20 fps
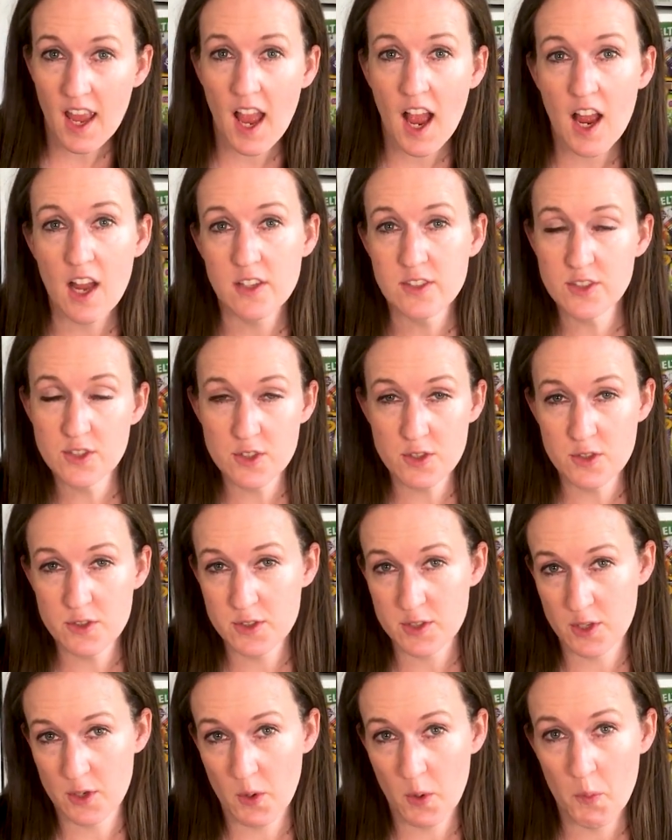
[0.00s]
I also used
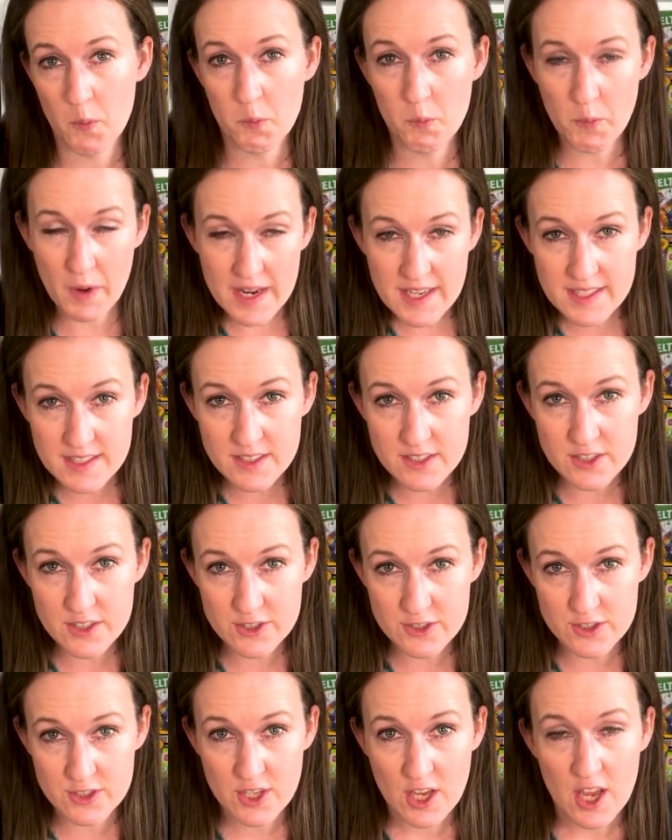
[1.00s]
their erasers
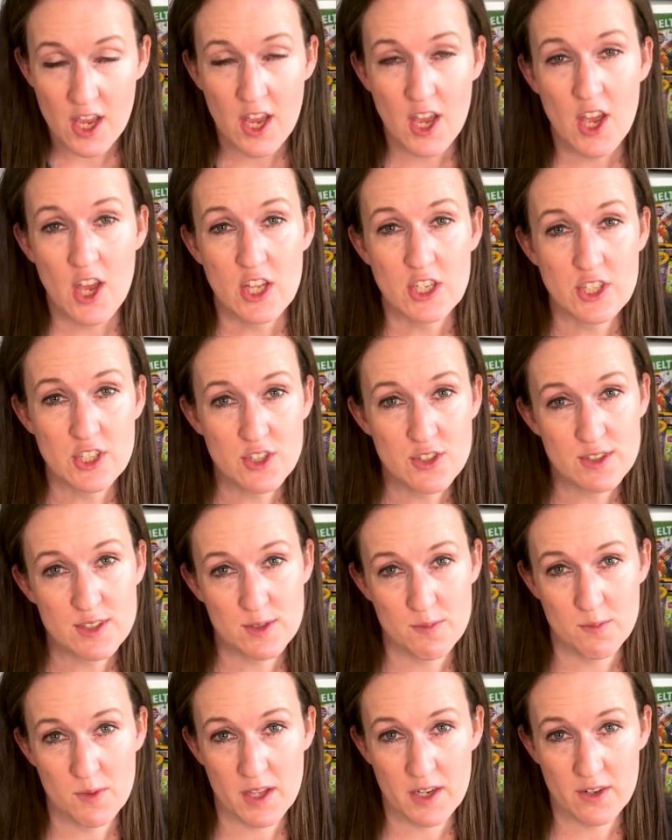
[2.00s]
to do
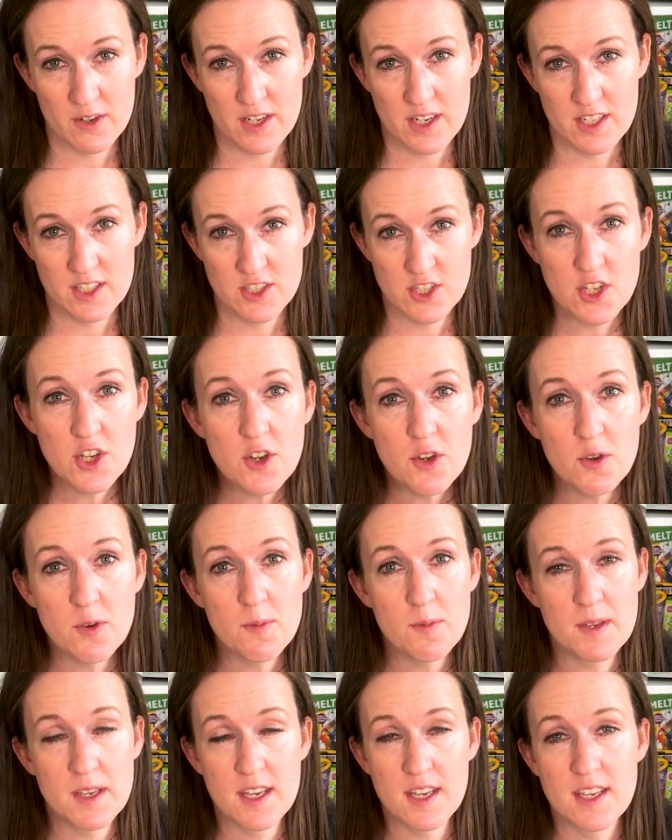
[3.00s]
some lettering too,
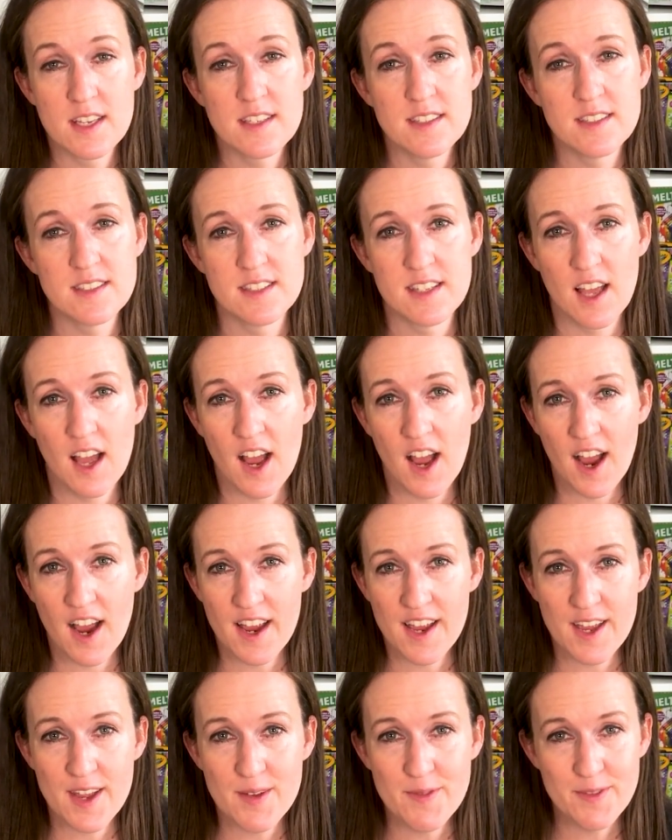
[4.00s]
because I
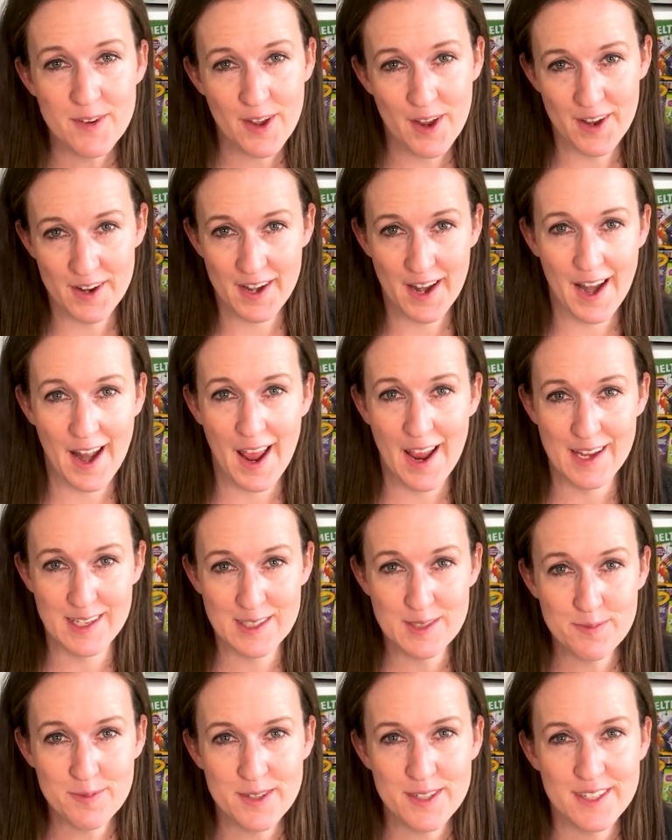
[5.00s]
am not an
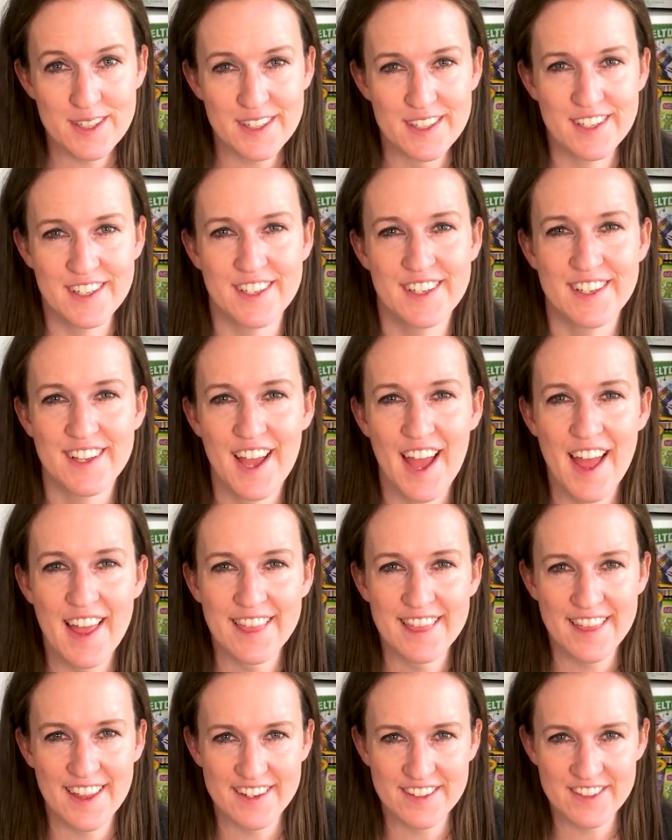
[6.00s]
expert at
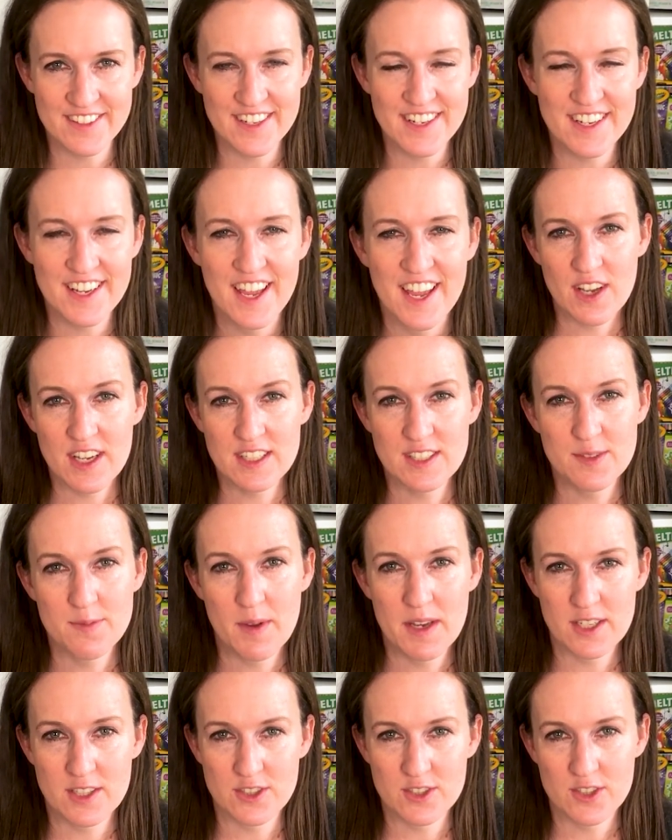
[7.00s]
lettering, so I had to
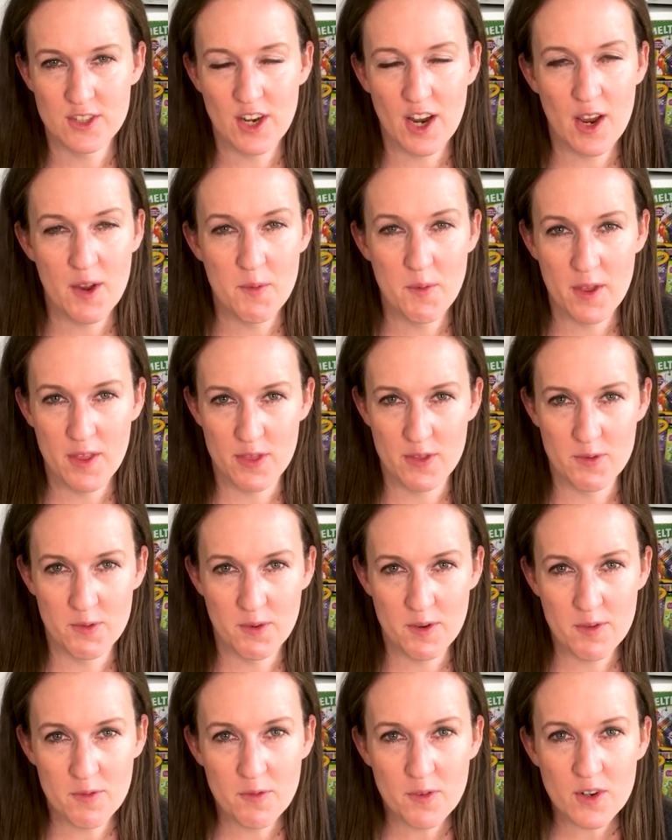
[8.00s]
make sure I went through
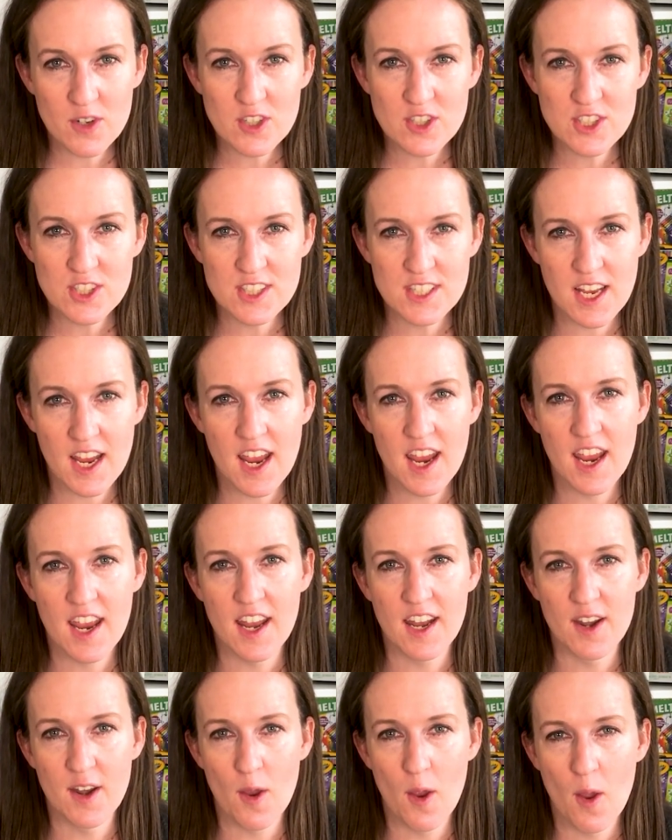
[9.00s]
it first
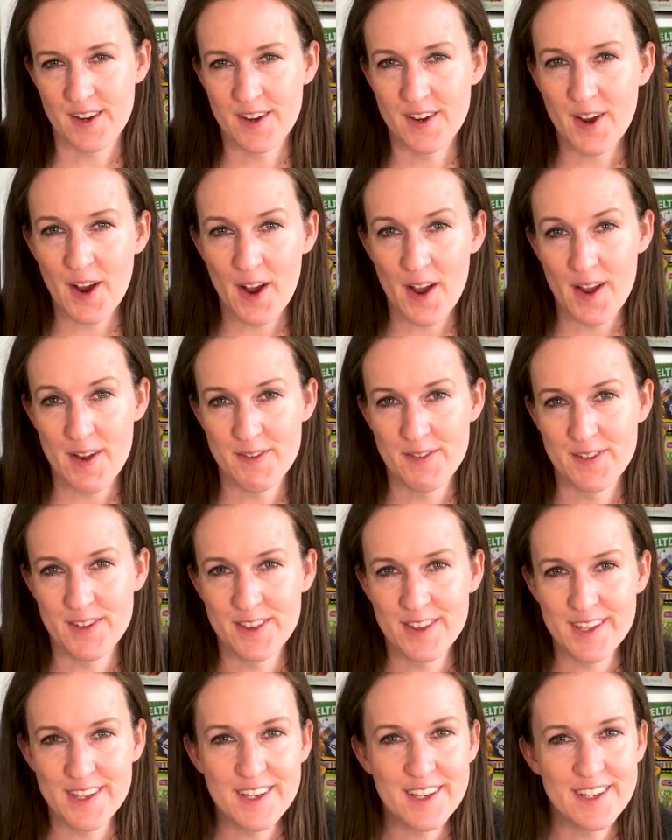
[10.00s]
and got
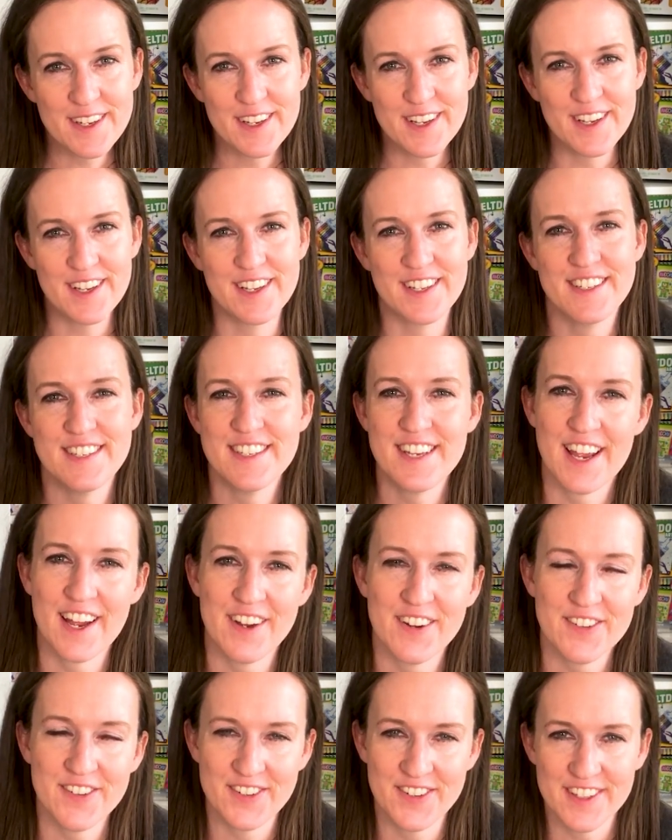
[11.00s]
everything
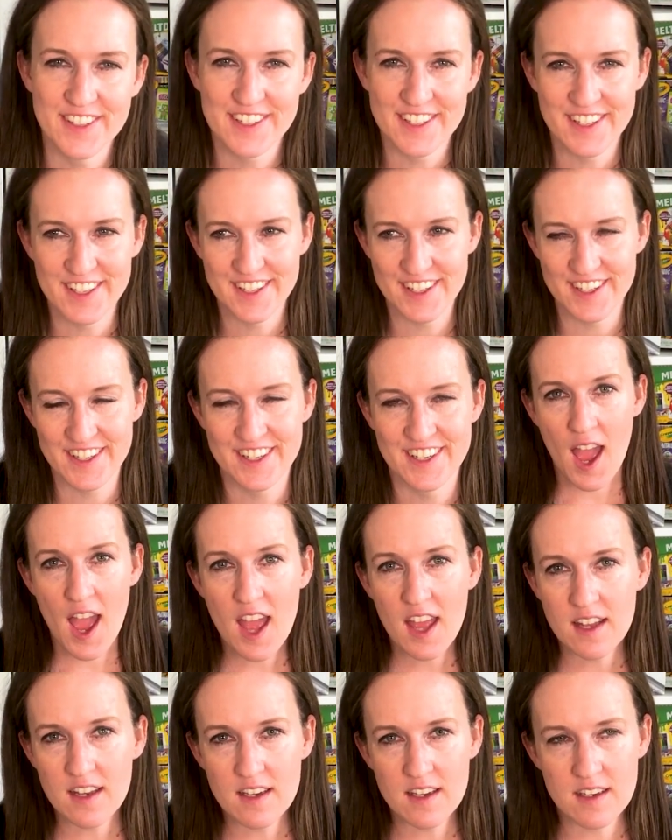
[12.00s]
down really good.
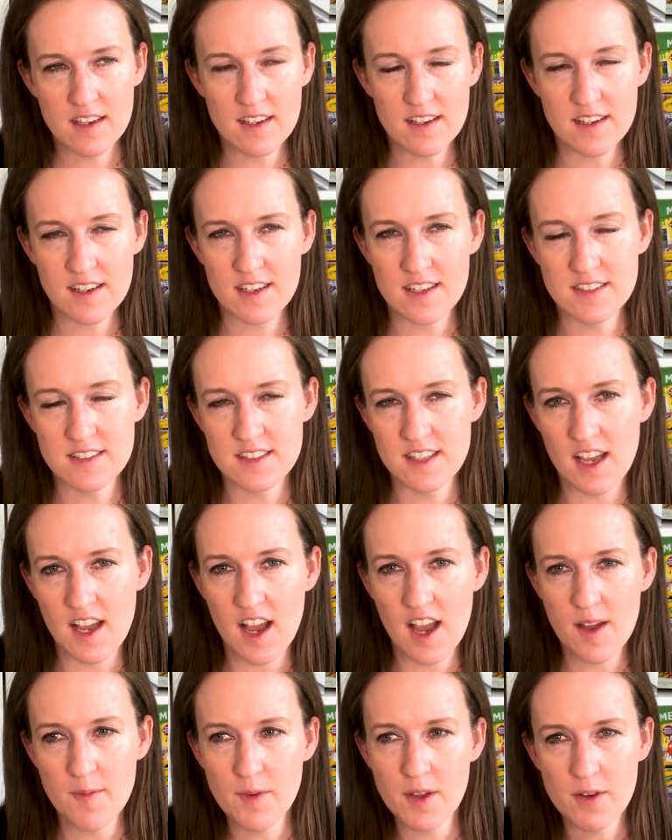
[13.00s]
And because
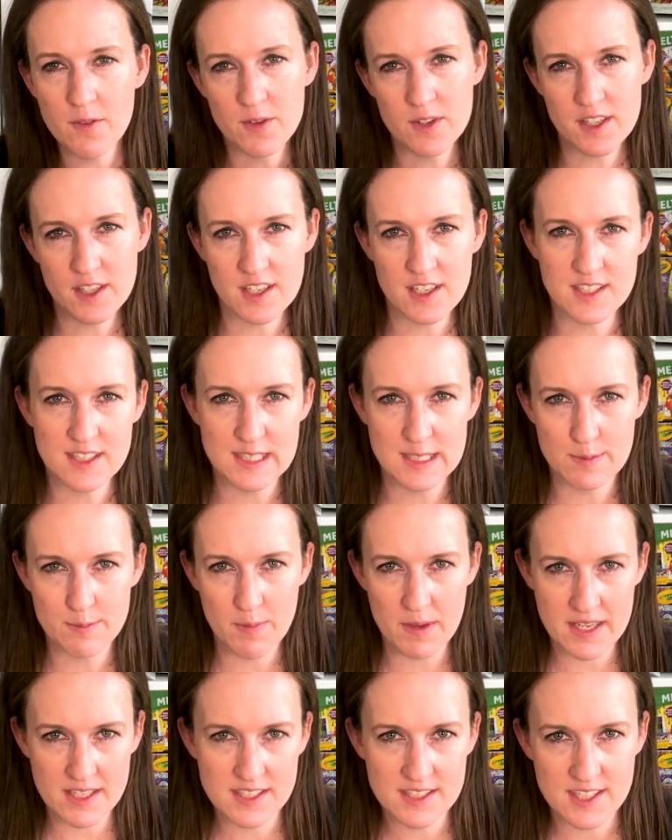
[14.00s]
I'm not really good at
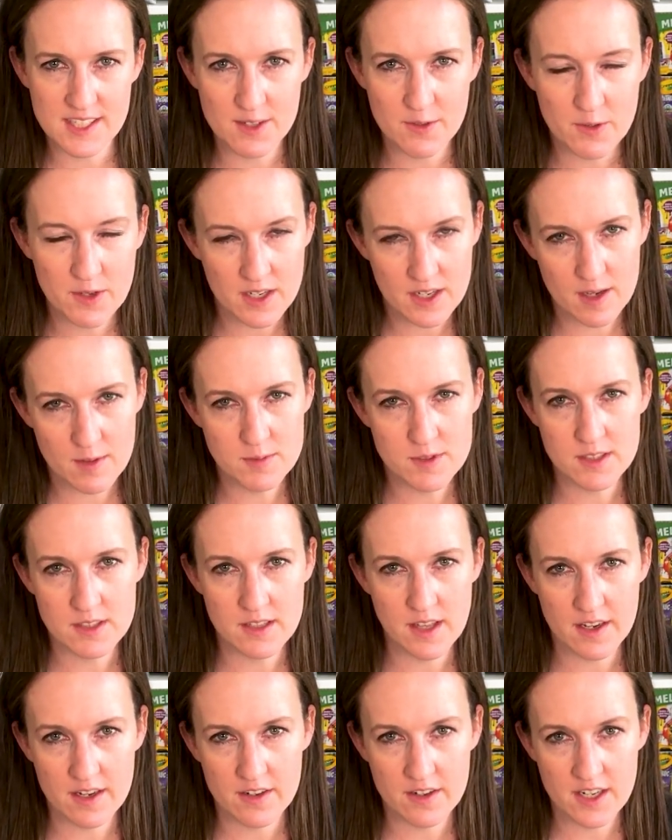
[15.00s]
spacing when it comes to
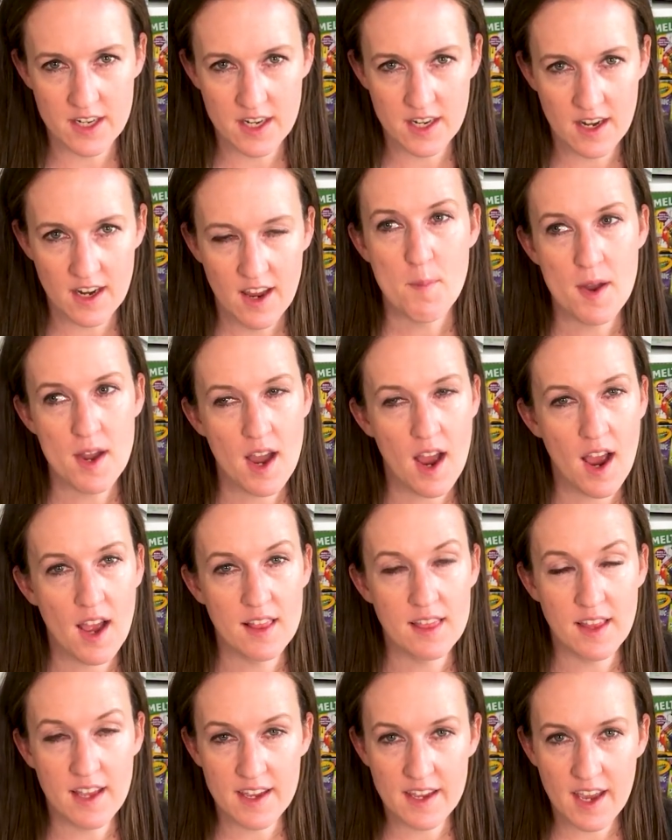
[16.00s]
lettering, but I
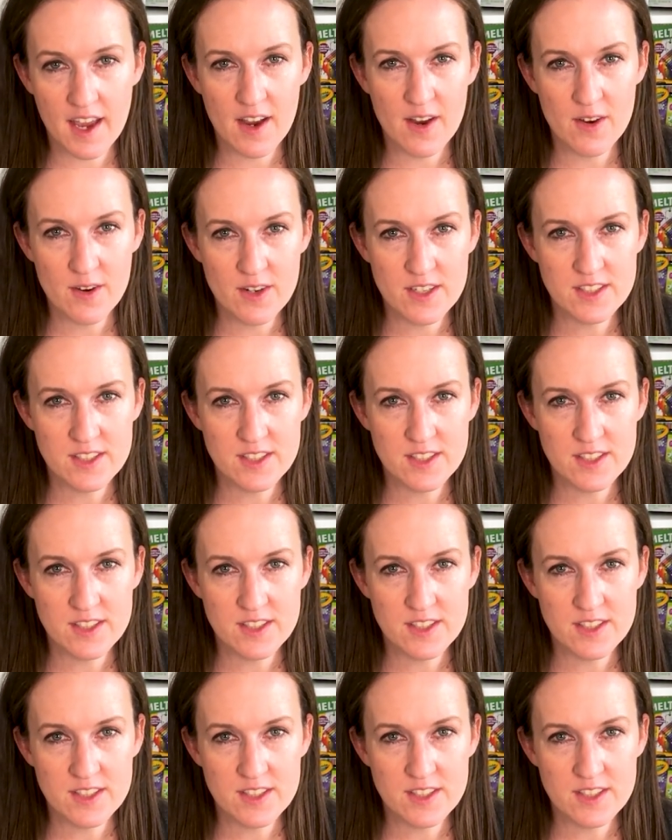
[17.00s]
like how